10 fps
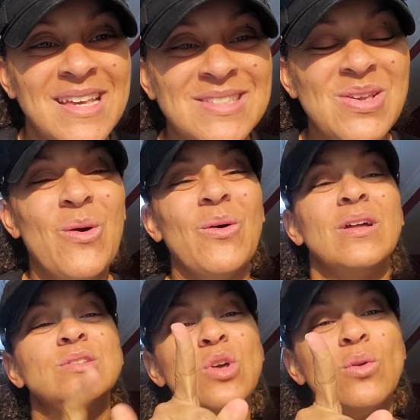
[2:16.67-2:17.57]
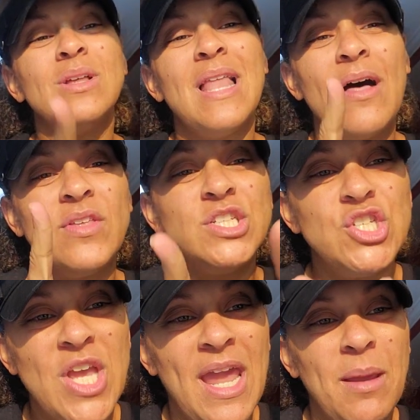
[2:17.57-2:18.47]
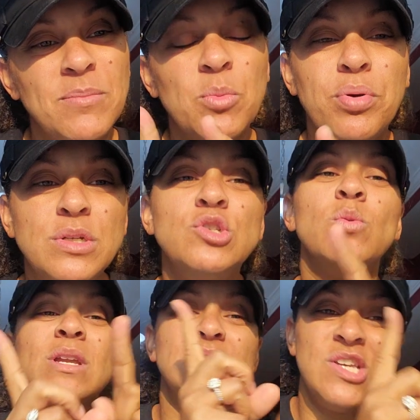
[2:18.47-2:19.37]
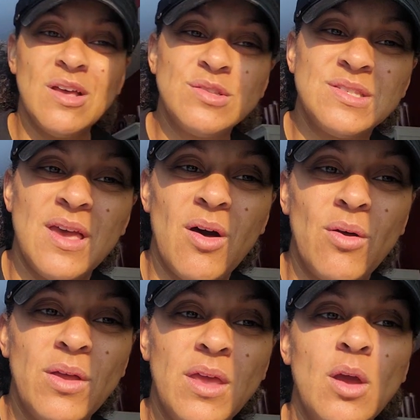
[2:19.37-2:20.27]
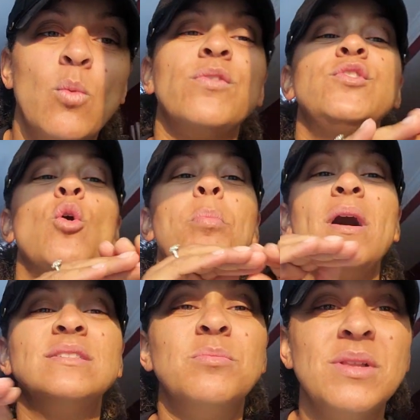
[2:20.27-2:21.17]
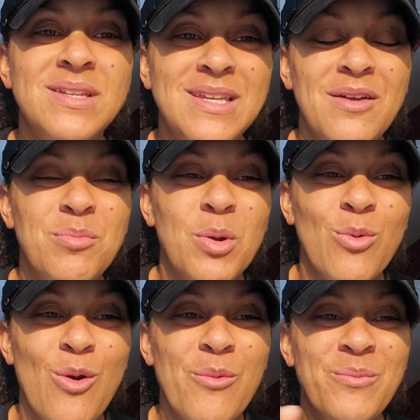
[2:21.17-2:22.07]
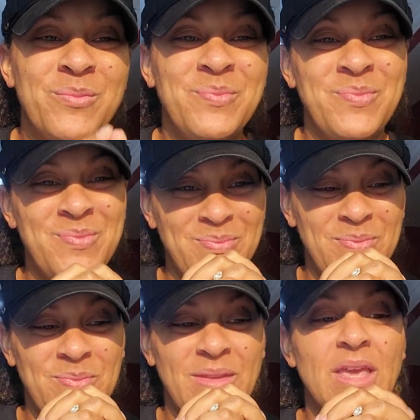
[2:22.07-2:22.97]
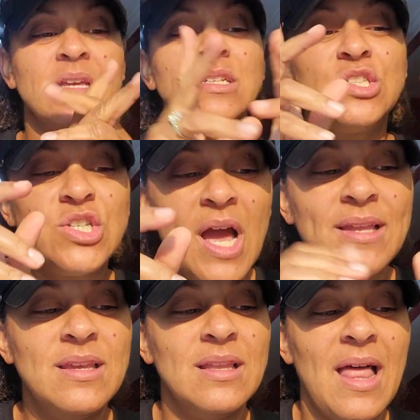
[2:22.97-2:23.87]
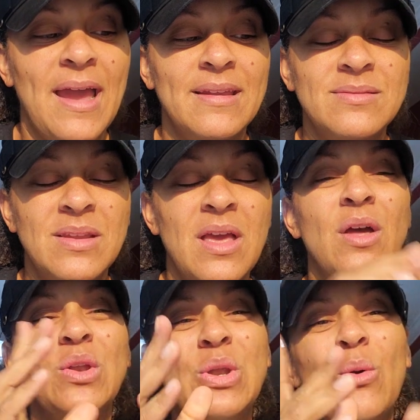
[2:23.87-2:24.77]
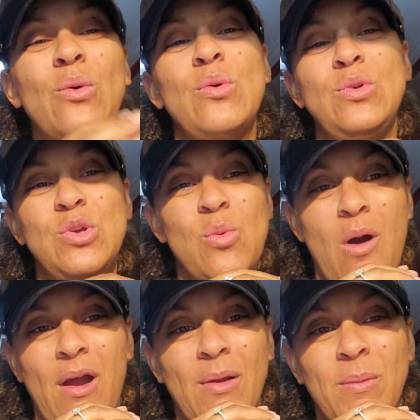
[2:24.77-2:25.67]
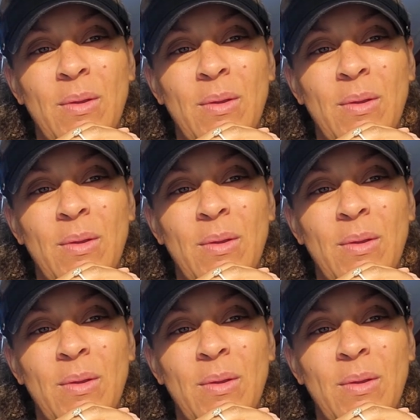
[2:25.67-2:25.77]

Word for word: So don't allow the shame to put you in a jail cell with no possibility of parole. Shine your light. Know who you are.